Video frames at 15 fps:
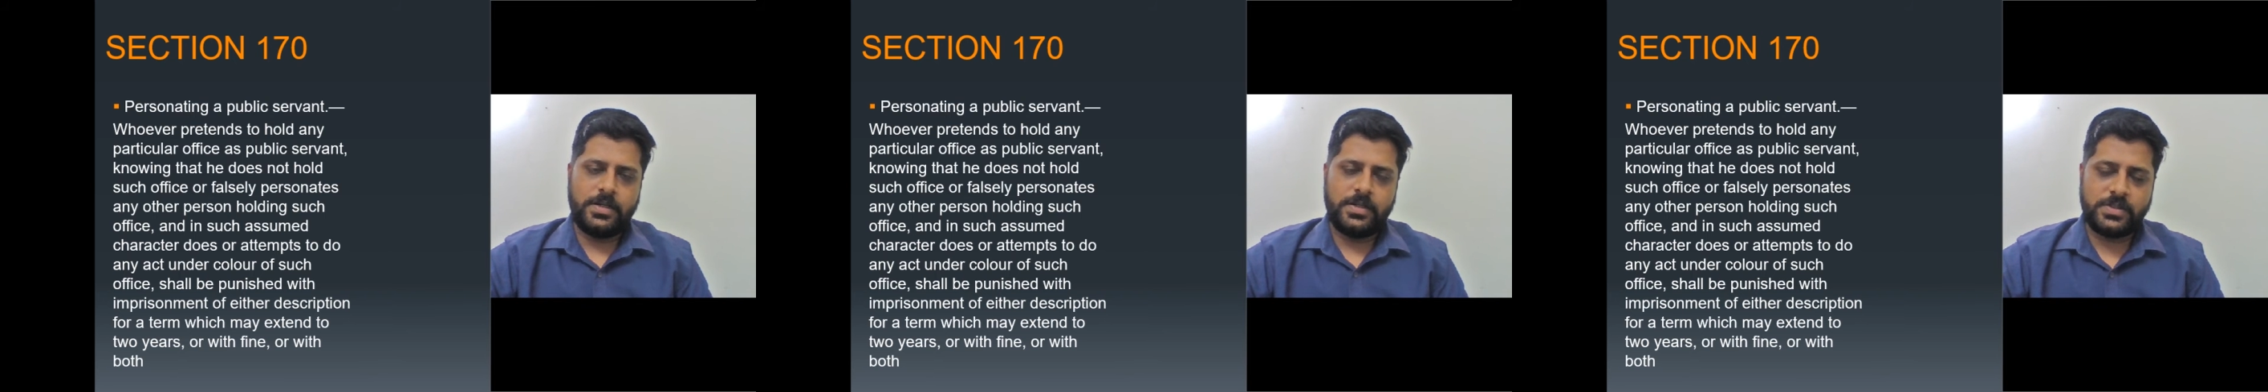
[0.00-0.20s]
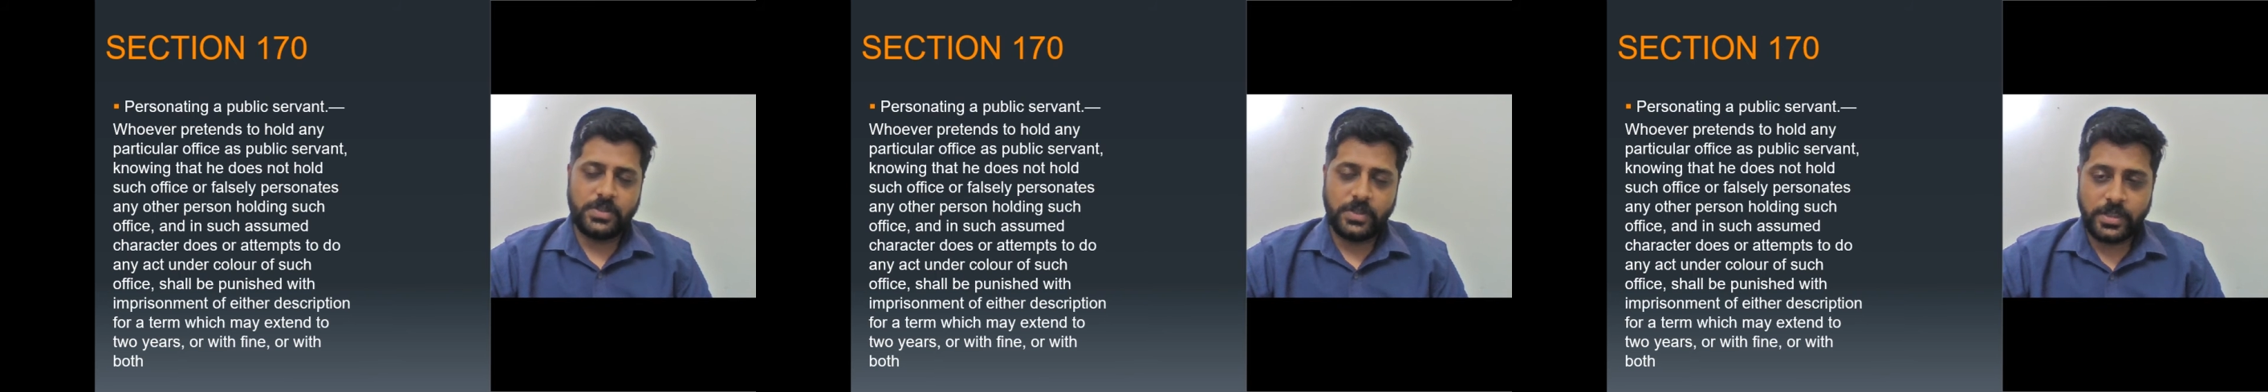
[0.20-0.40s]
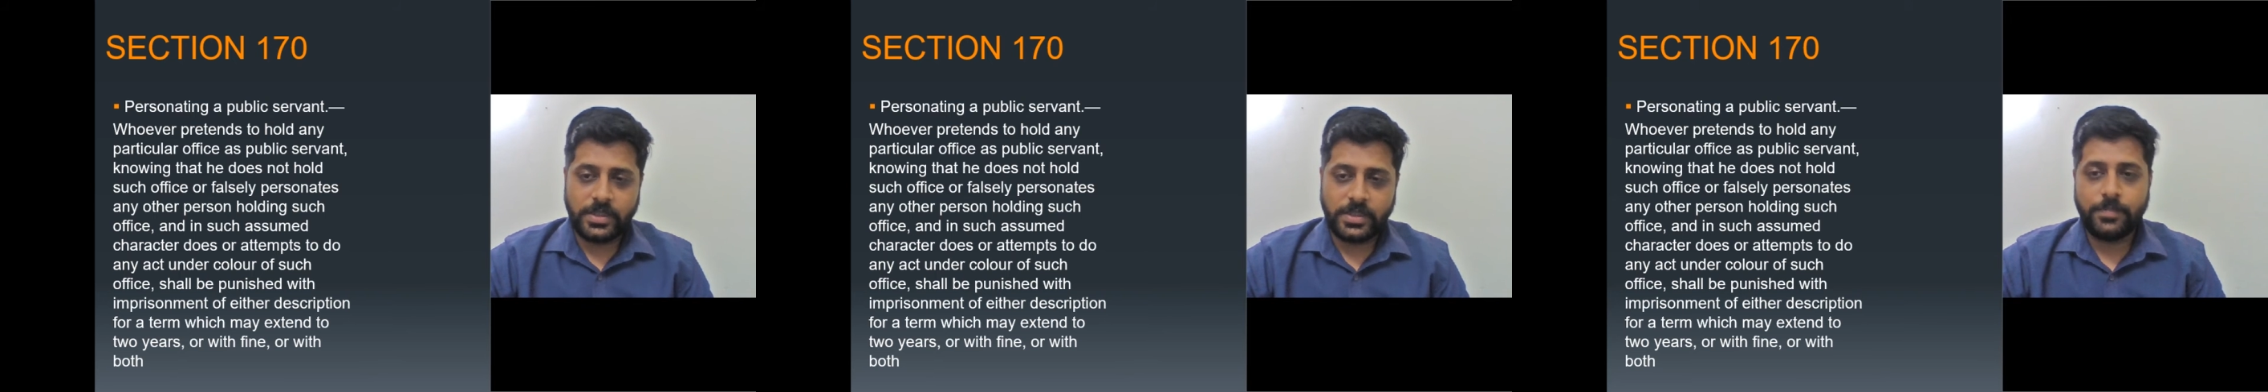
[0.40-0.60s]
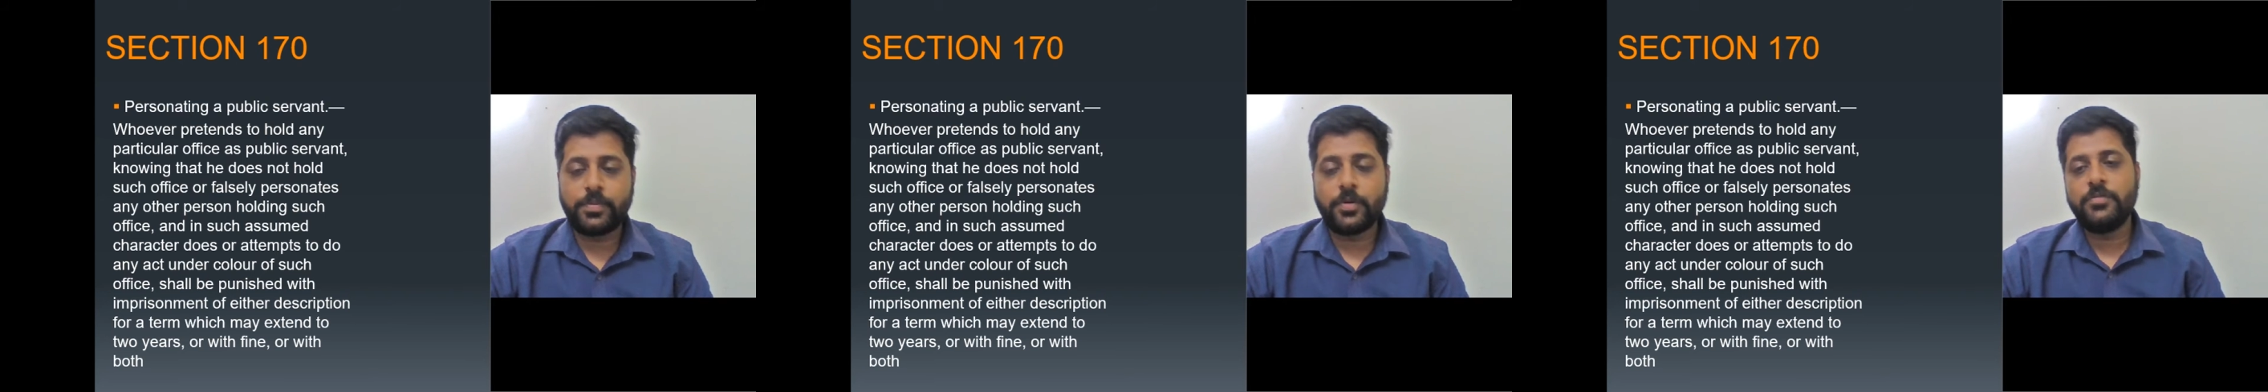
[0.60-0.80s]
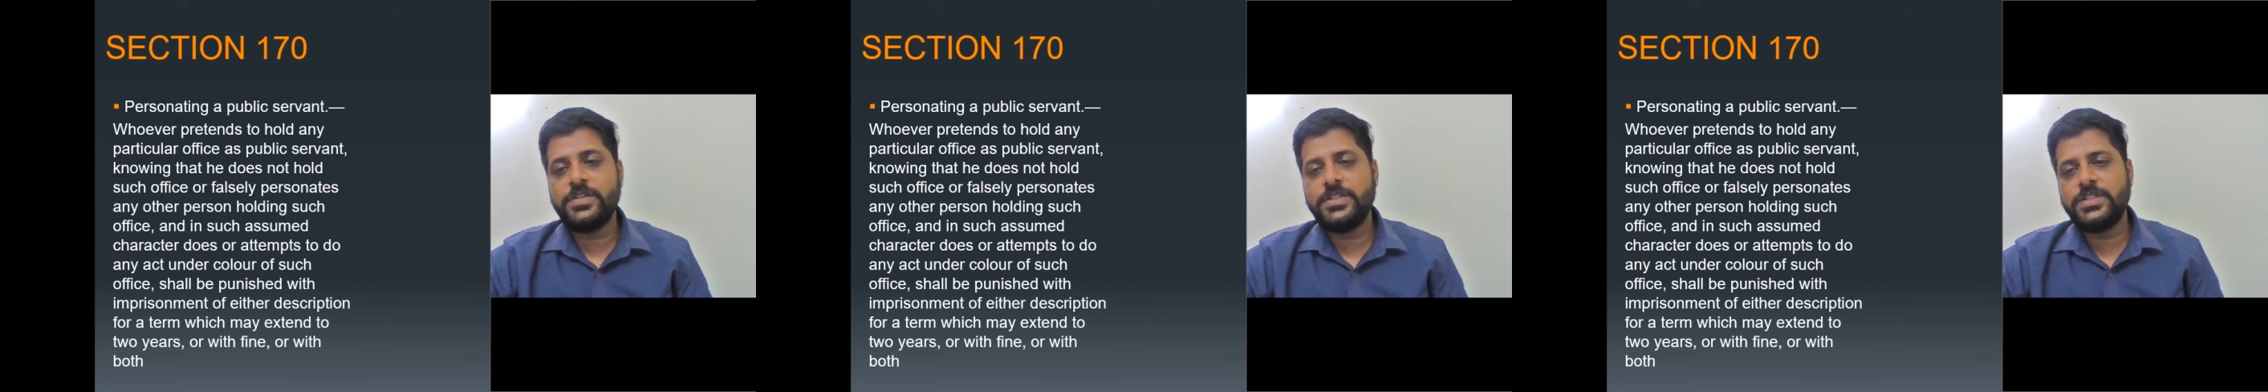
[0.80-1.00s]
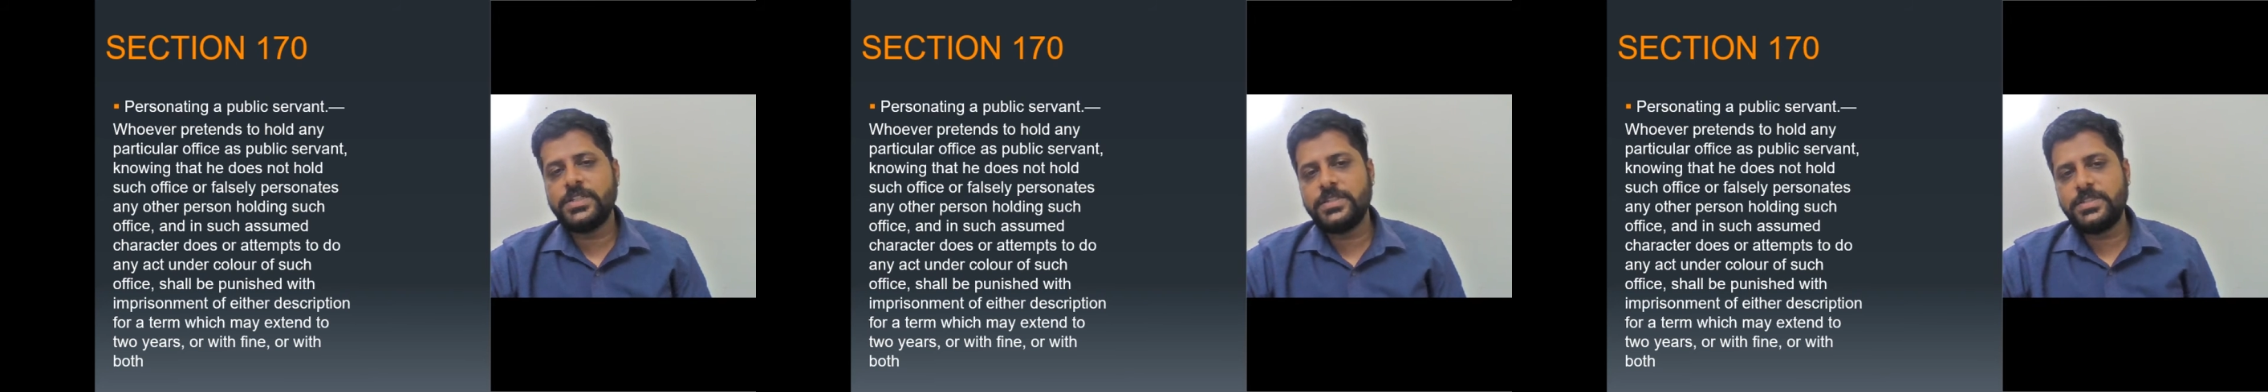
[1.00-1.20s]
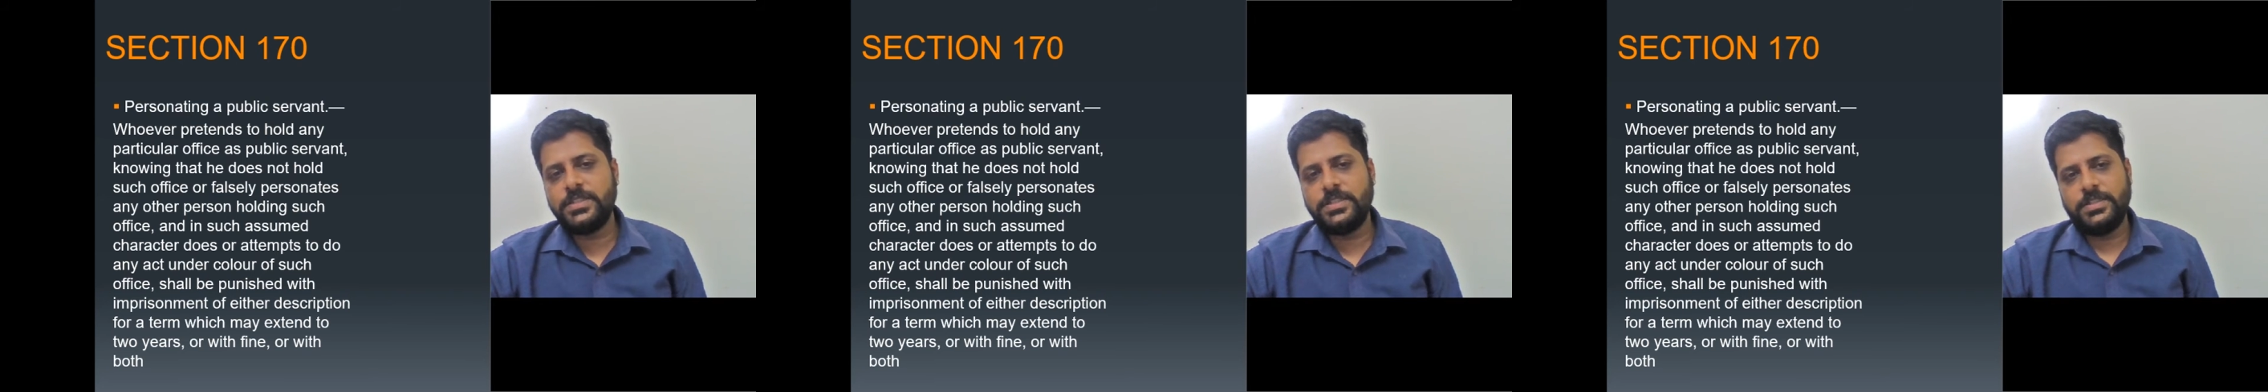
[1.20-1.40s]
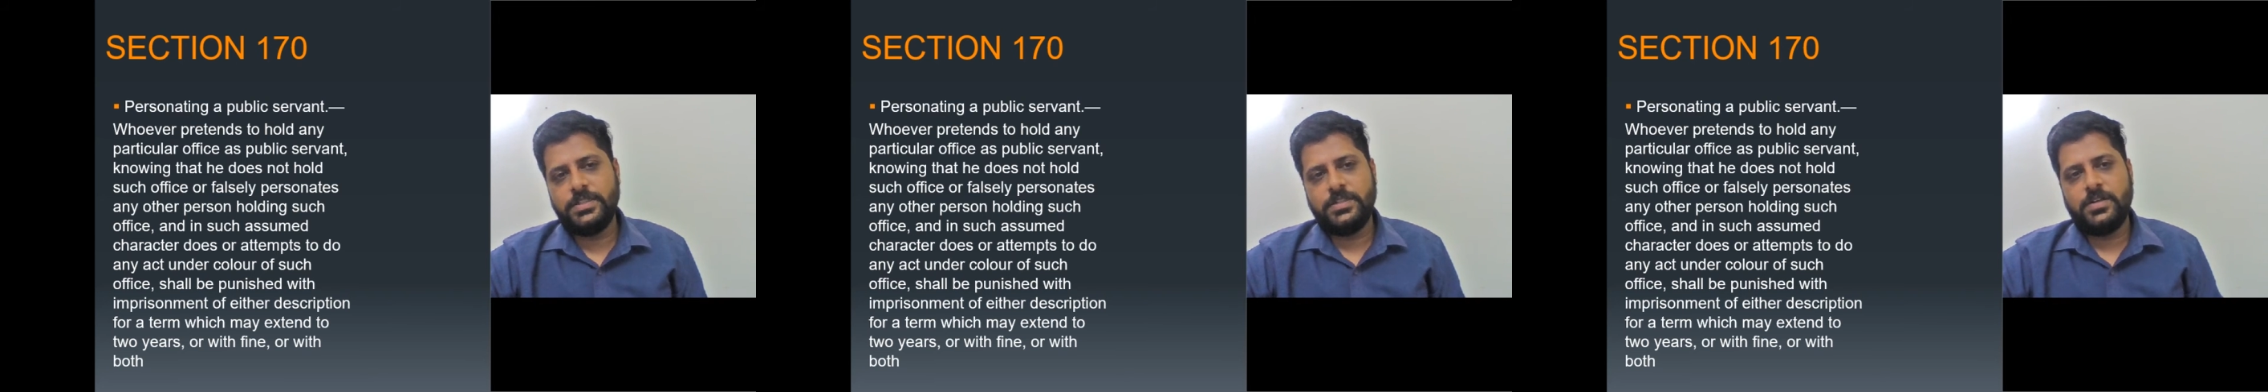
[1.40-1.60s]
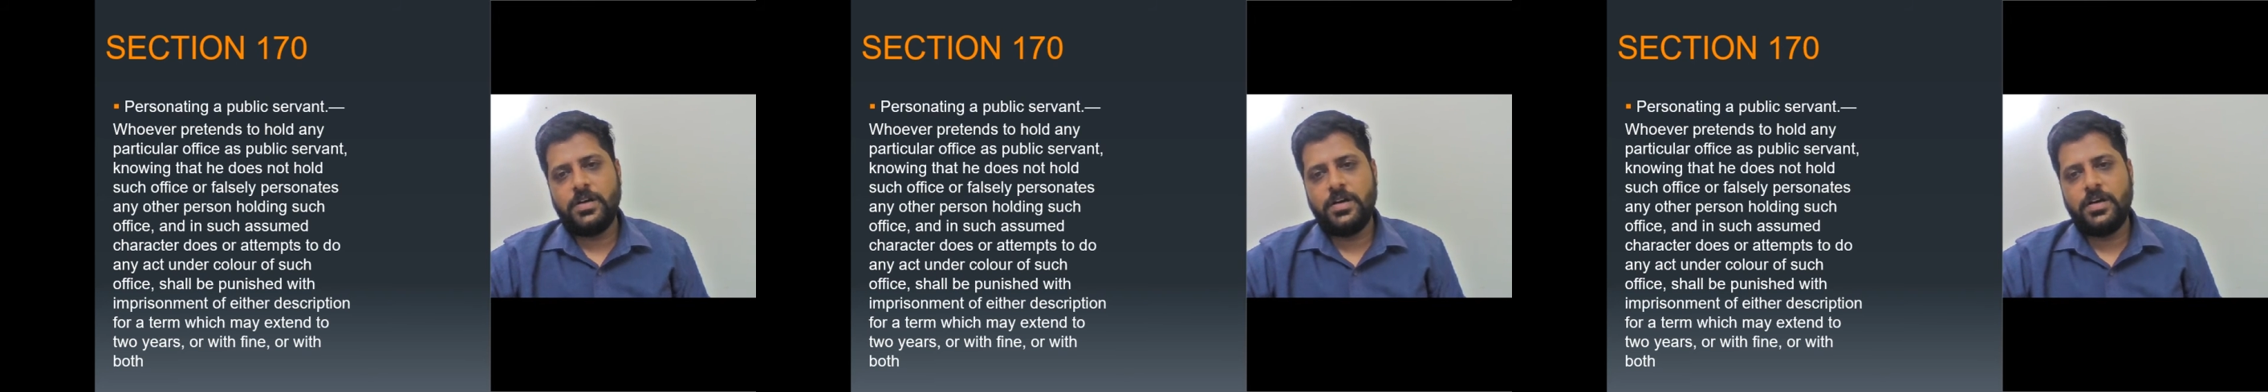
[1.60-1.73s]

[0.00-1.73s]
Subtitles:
sorry, the provisions